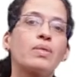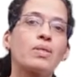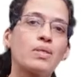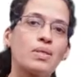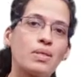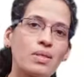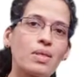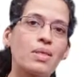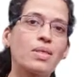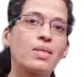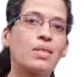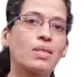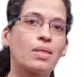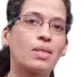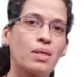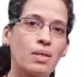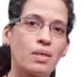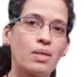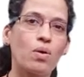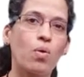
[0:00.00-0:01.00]
Since
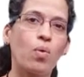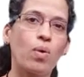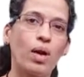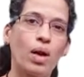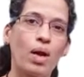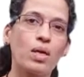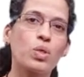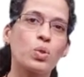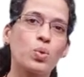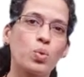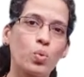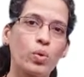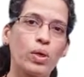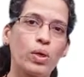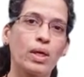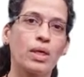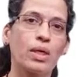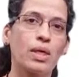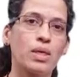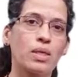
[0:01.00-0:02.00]
over the last two
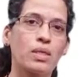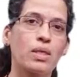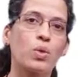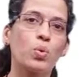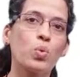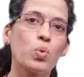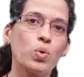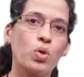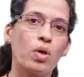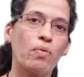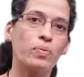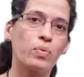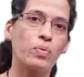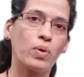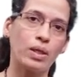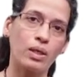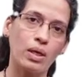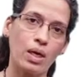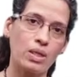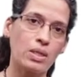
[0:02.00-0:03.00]
decades, the use of
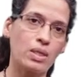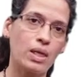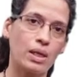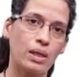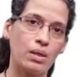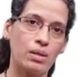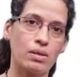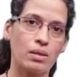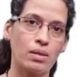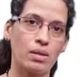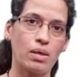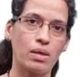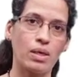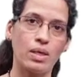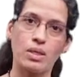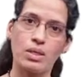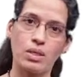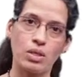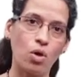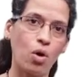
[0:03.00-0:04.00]
Swan-Ganz catheter
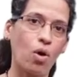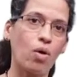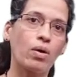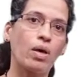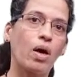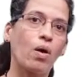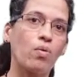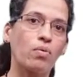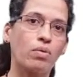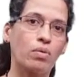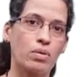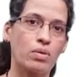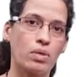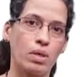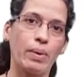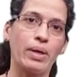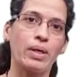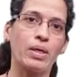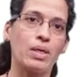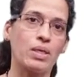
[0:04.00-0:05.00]
has gone down
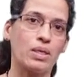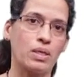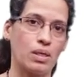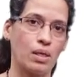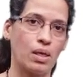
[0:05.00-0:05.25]
tremendously.